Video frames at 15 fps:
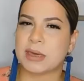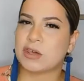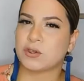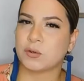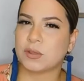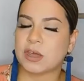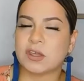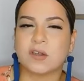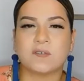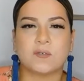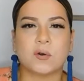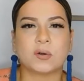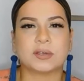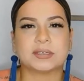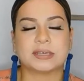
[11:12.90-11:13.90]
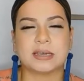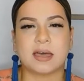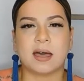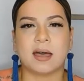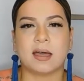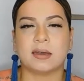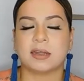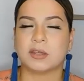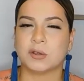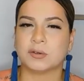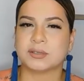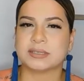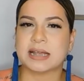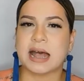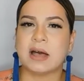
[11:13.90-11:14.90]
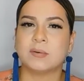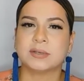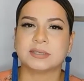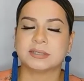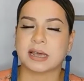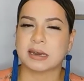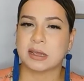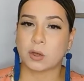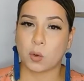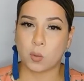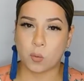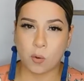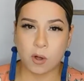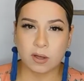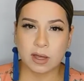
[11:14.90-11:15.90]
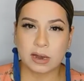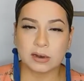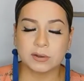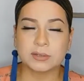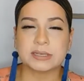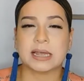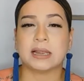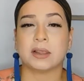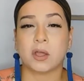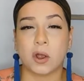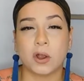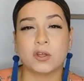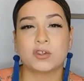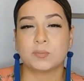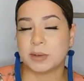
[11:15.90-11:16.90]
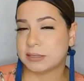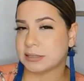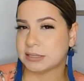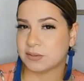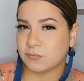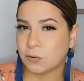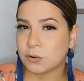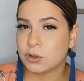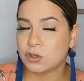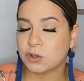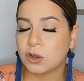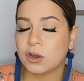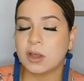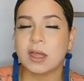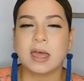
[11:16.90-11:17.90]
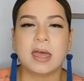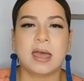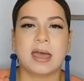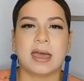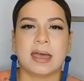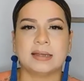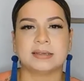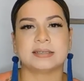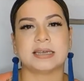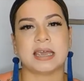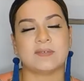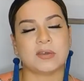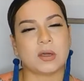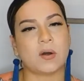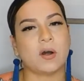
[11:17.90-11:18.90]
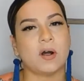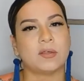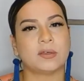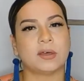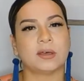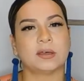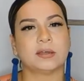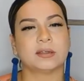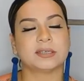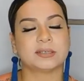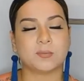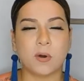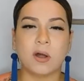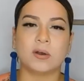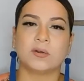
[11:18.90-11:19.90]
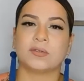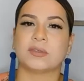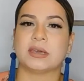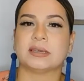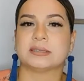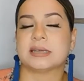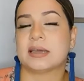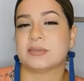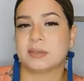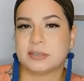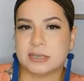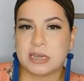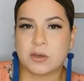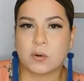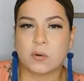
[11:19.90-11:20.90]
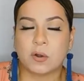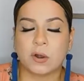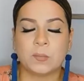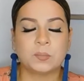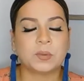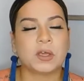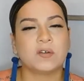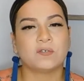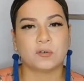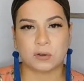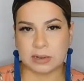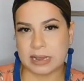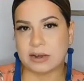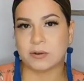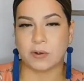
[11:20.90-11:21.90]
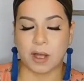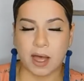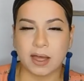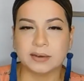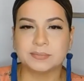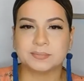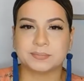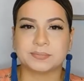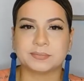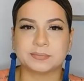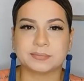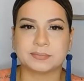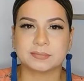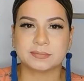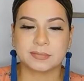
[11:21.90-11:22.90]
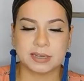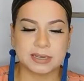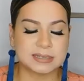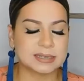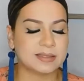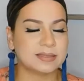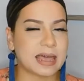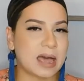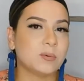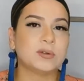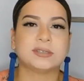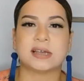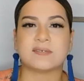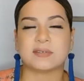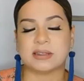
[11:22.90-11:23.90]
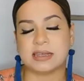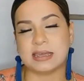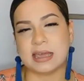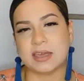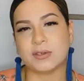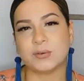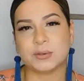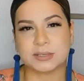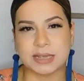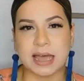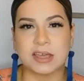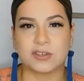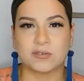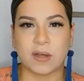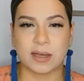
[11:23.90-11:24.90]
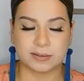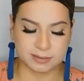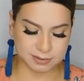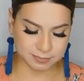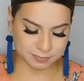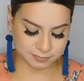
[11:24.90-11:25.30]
sure that you're focusing on your style, aesthetic, wall colors, and large pieces of furniture, and saving all the smaller things like the decor for later on, because that will definitely get you sidetracked.